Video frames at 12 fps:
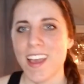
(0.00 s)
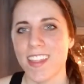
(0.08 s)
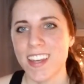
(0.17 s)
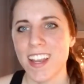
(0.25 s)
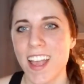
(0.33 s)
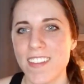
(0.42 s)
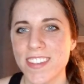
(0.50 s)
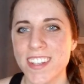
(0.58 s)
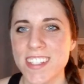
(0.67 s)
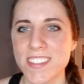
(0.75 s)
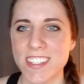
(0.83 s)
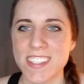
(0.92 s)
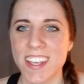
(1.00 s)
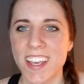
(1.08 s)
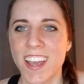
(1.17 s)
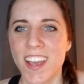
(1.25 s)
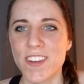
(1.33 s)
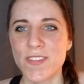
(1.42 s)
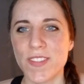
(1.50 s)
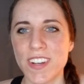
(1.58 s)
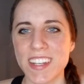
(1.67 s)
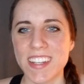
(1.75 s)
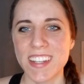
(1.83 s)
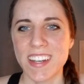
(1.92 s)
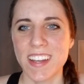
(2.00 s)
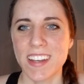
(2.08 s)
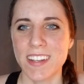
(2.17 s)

that I got for Christmas. But